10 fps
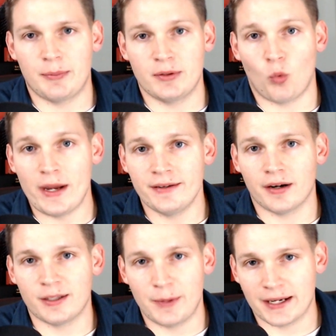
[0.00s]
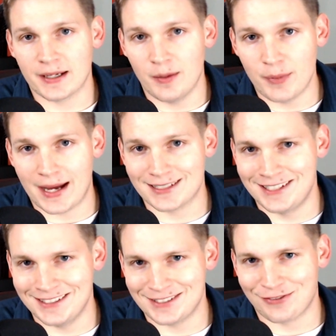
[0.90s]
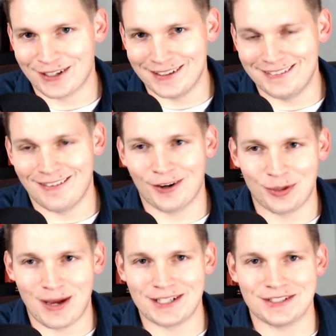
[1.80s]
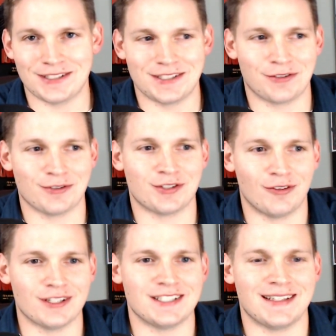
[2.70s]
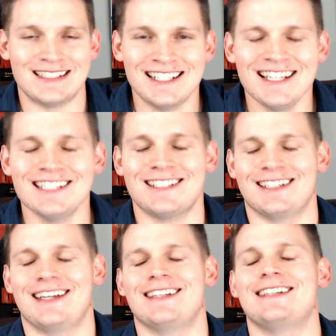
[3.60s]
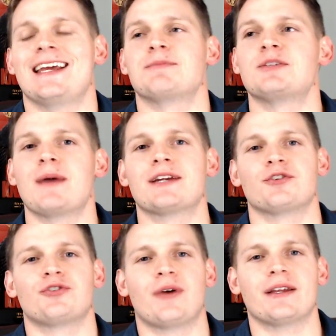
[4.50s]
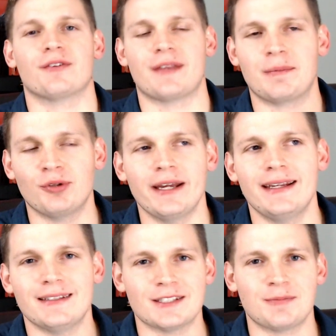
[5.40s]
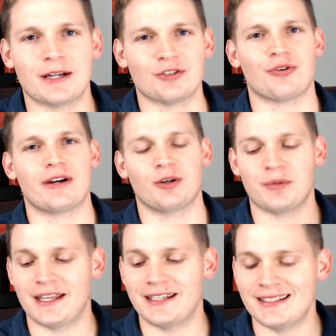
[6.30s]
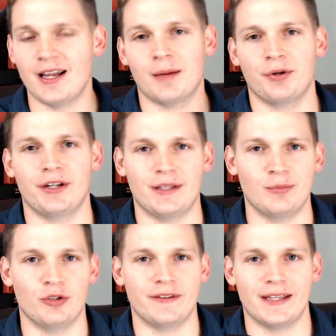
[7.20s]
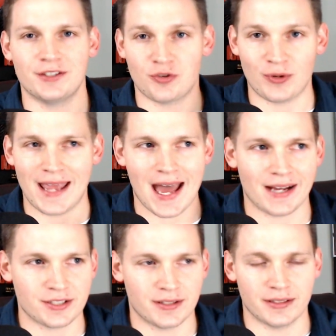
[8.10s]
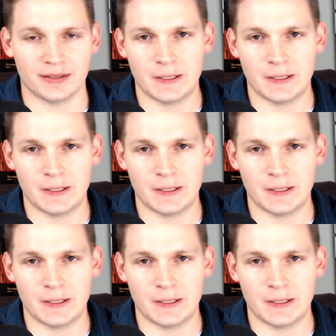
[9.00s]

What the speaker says: waiting on it to make a comeback since freaking On Her Majesty's Secret Service, and they teased it in the damn Spectre trailer. They played it in the Spectre trailer, but they did not put it in the movie. They just rehashed the